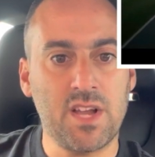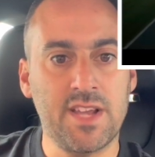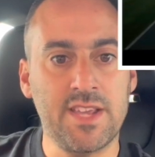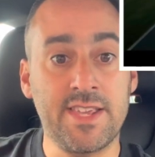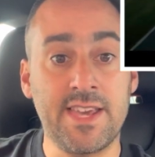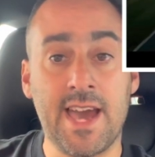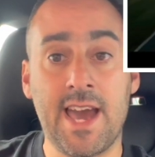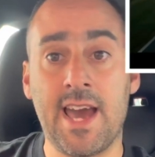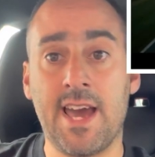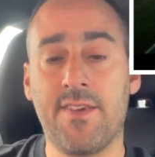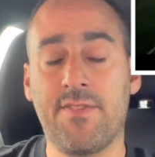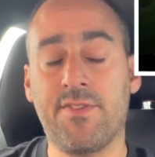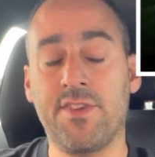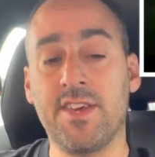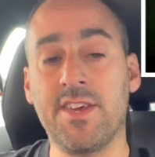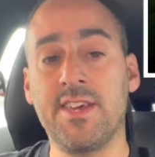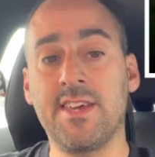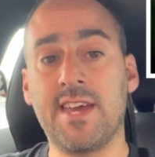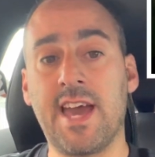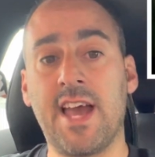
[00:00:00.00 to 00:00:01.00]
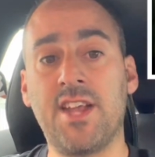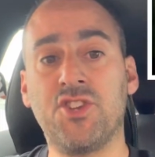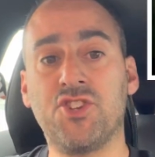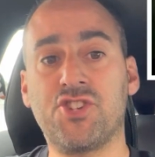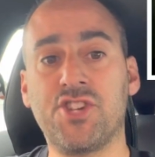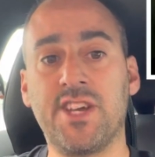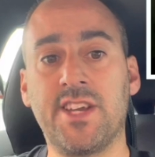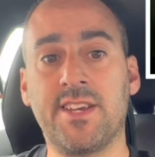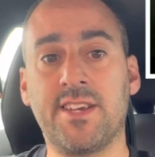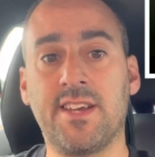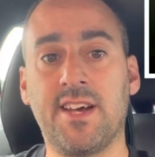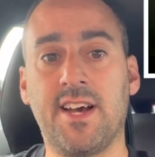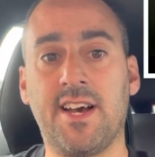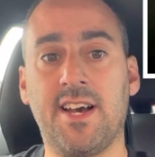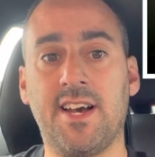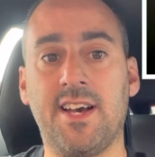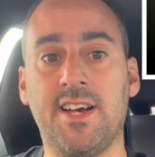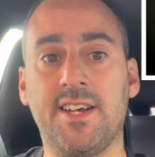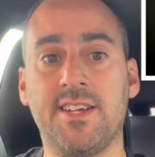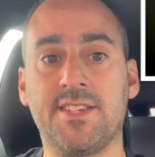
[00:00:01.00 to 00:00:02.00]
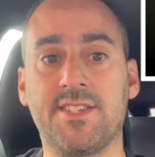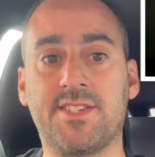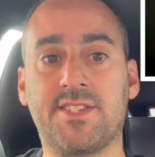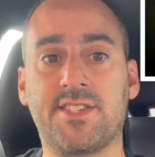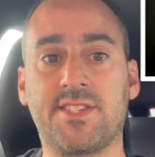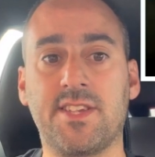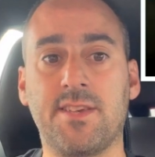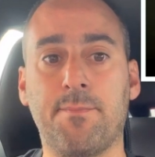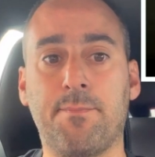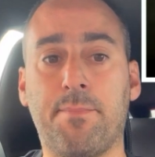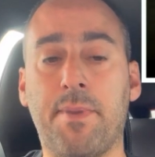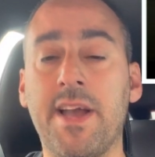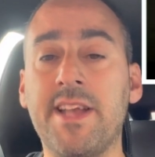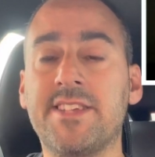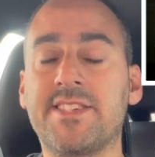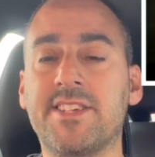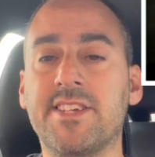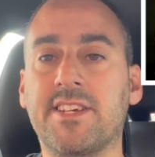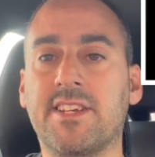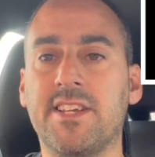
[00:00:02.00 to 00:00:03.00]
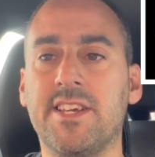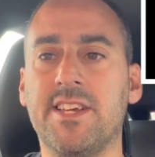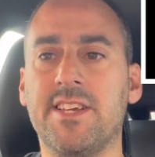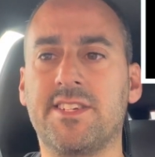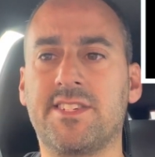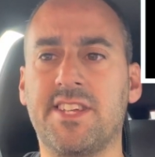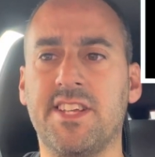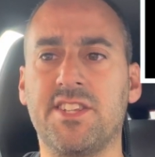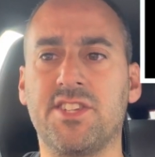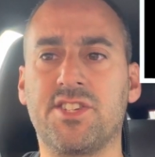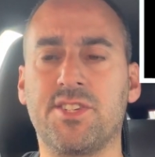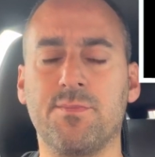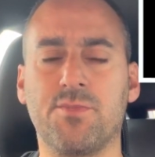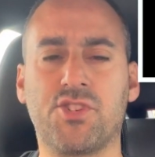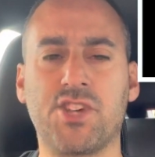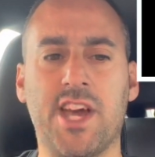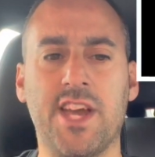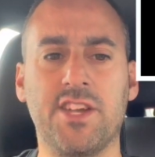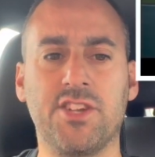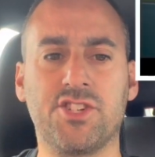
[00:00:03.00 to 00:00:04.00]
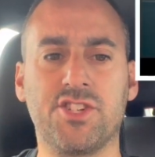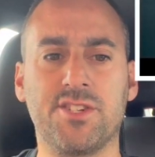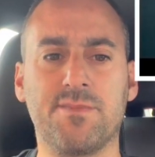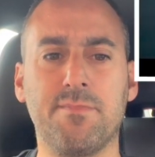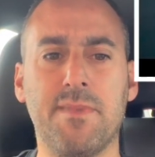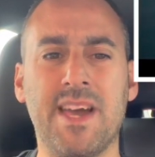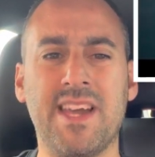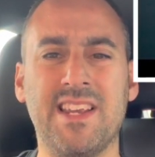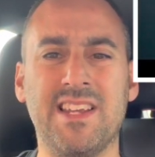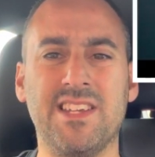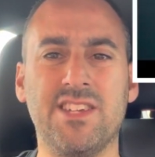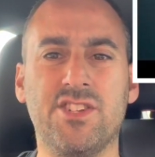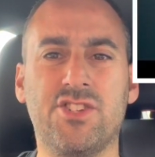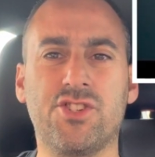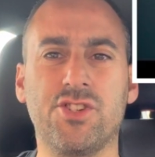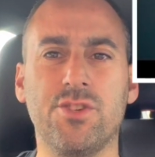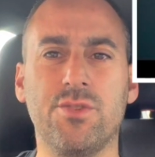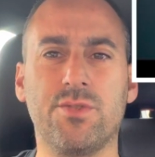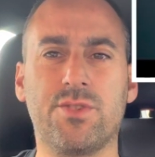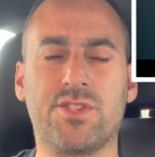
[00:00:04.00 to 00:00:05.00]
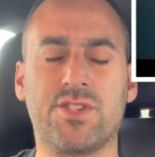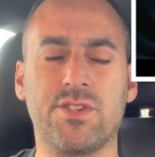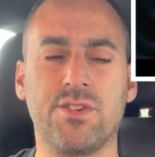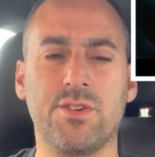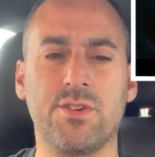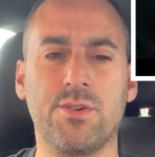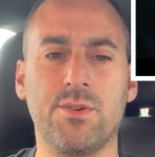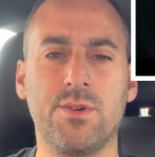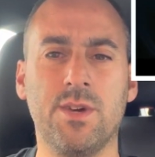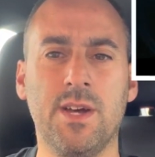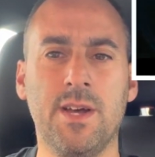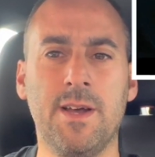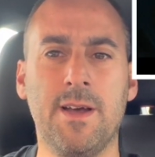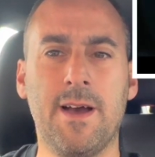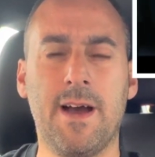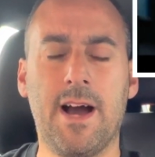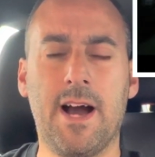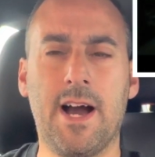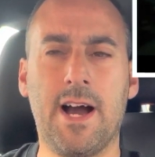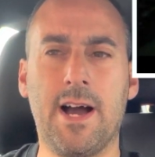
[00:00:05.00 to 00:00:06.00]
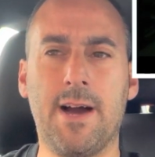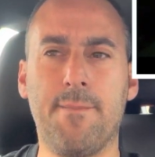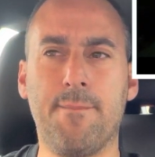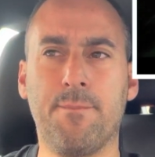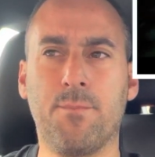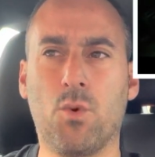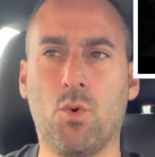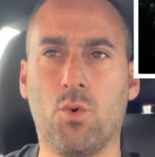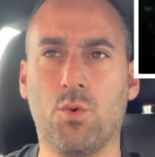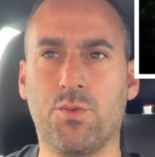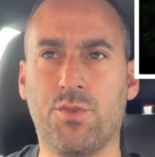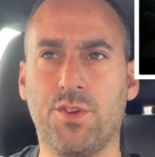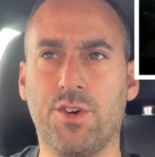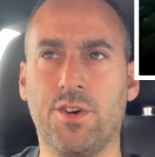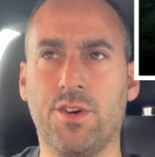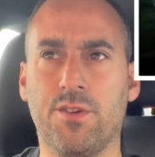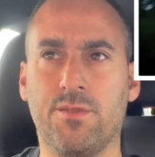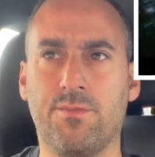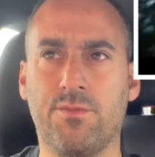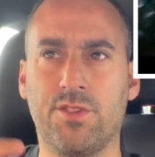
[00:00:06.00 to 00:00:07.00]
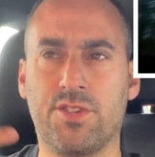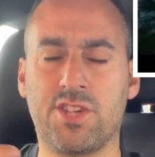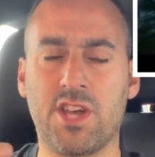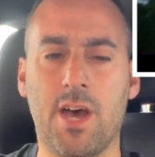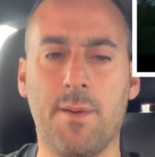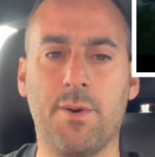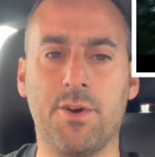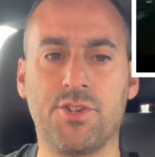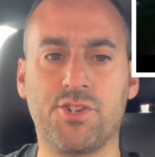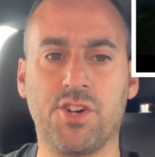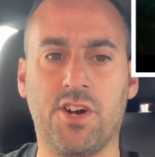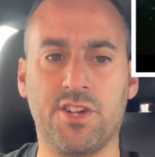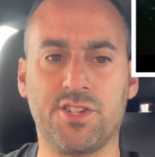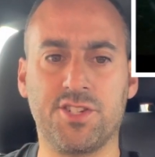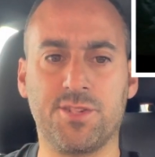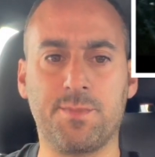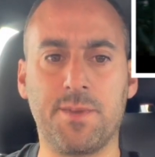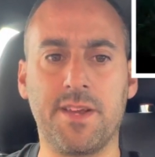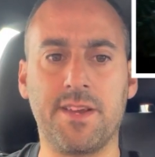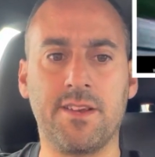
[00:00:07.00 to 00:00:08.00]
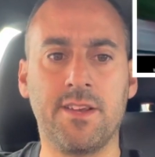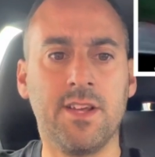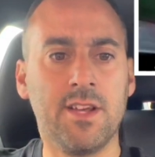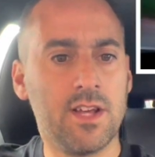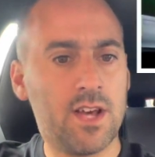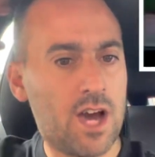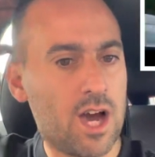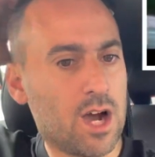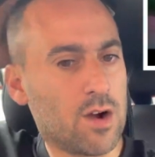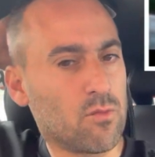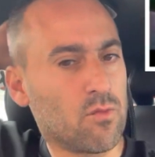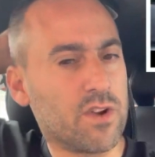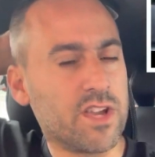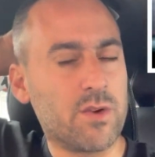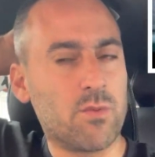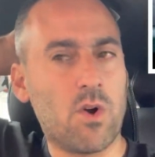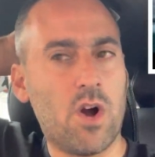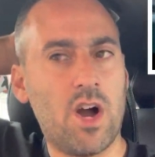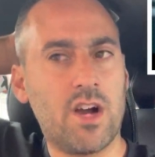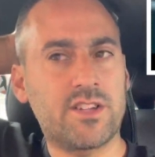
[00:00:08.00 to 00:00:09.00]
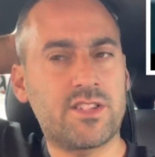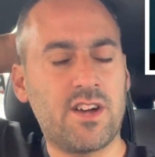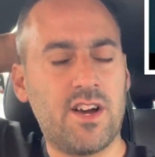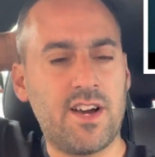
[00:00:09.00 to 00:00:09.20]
Yeah, the engine has basically seen some changes, mainly due to or the turbocharger has been reworked.